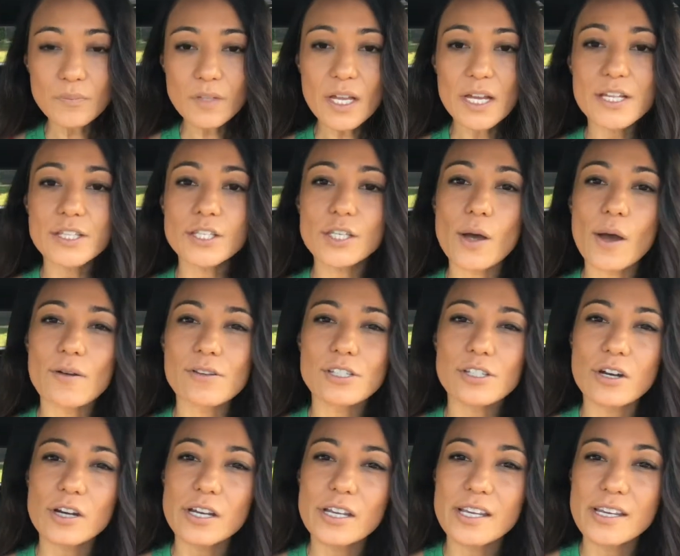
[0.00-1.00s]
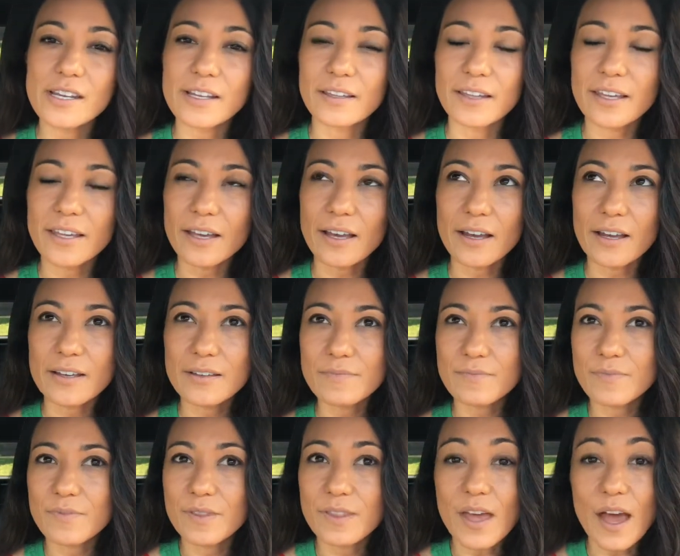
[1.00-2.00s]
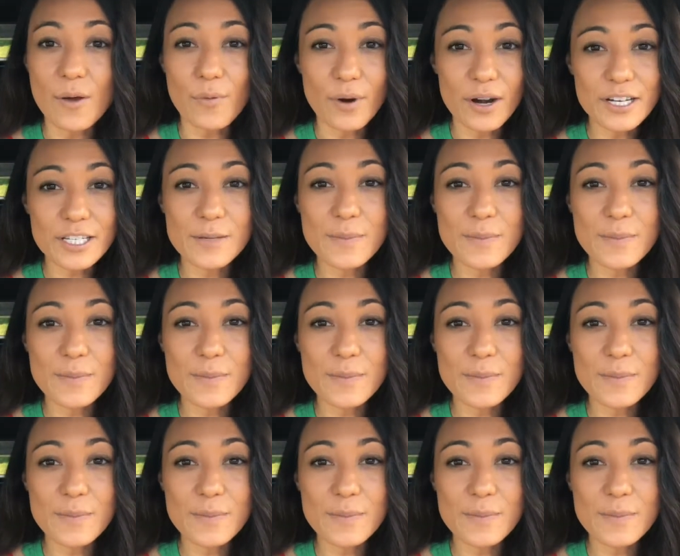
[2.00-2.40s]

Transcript: And so I started eating, like, I wanted